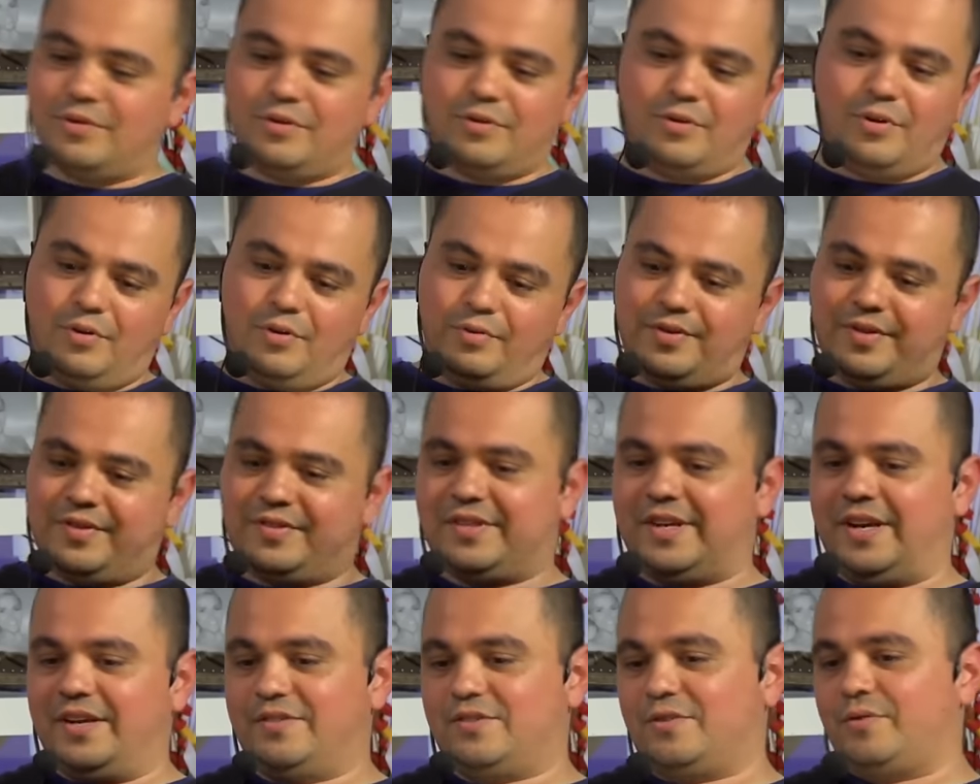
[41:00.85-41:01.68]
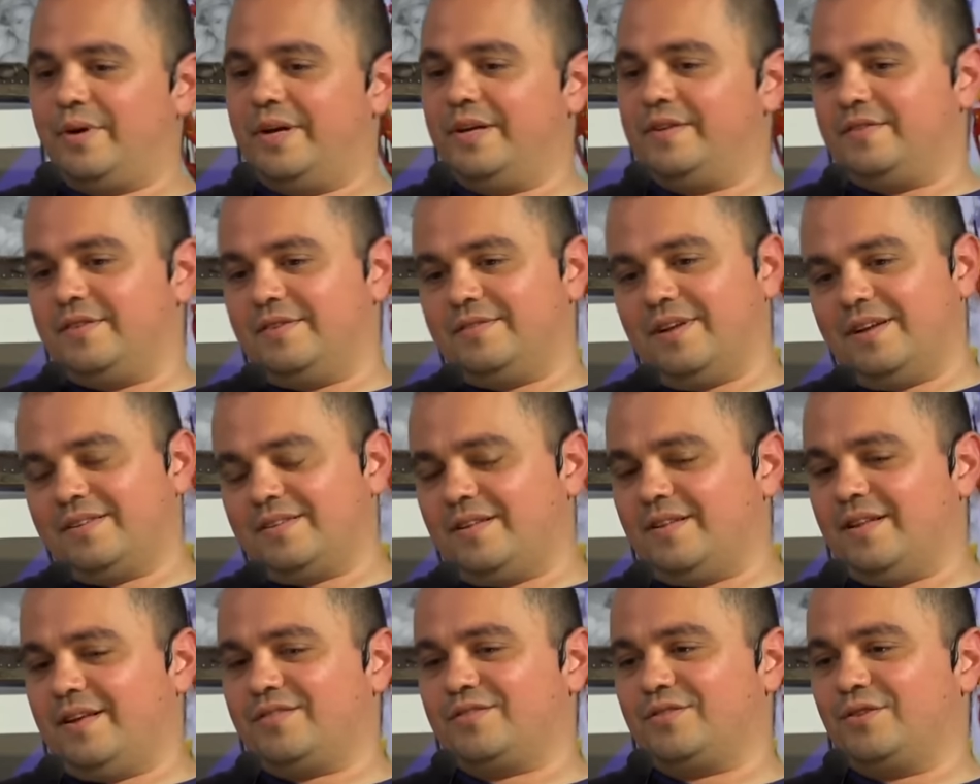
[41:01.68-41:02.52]
You oh, this guy's crazy, blah
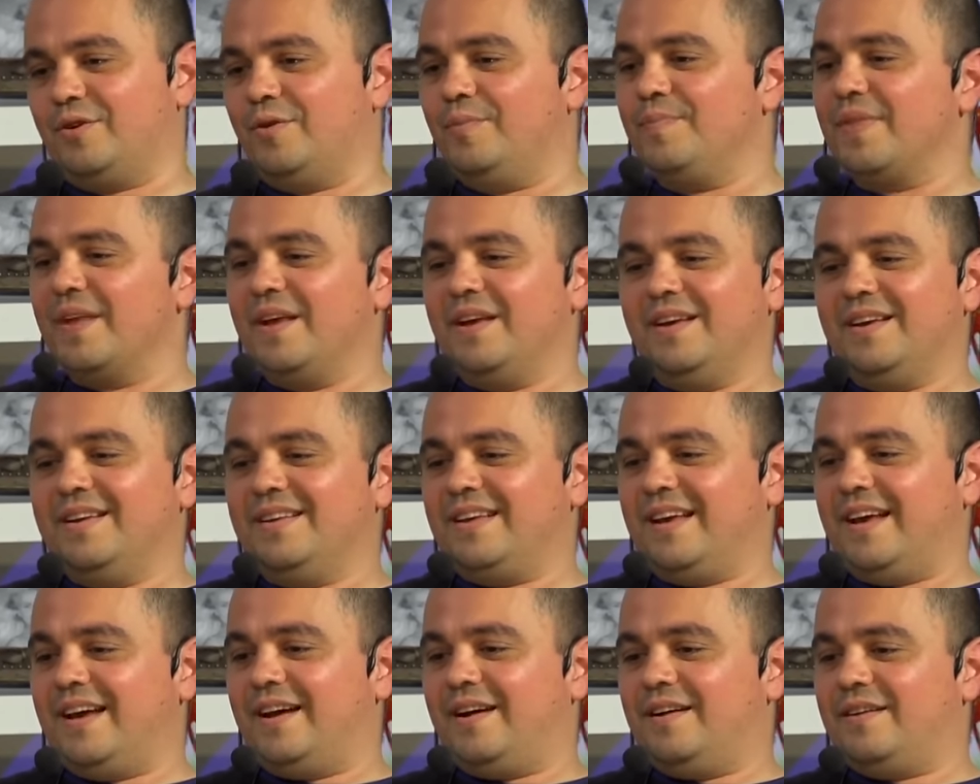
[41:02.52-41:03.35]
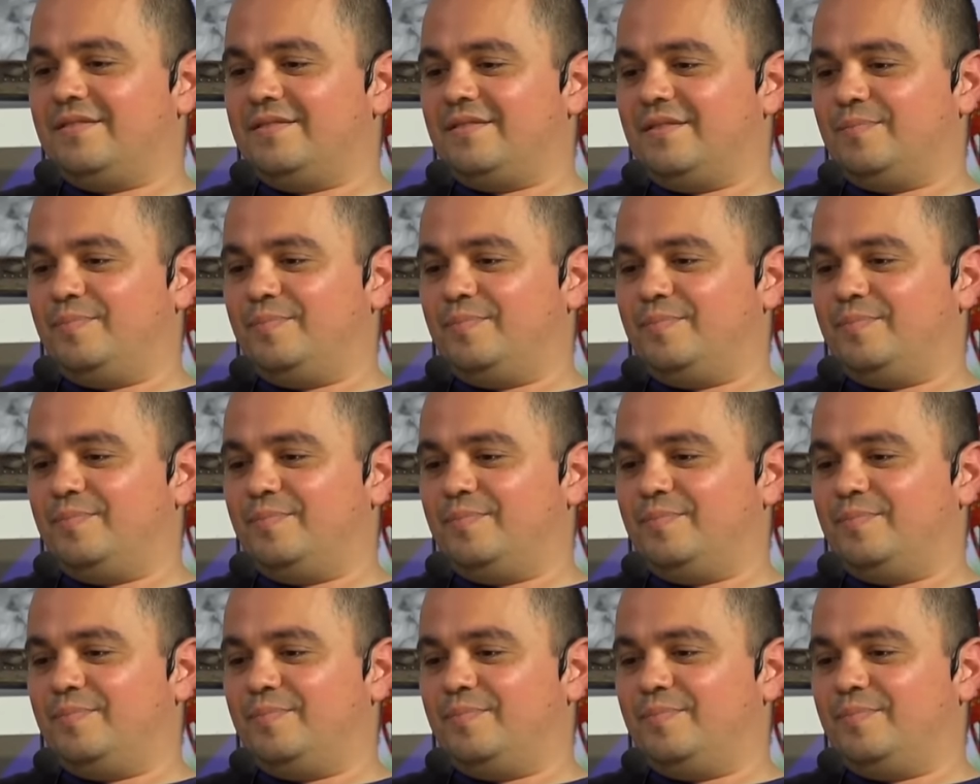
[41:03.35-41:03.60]
blah blah. So yeah,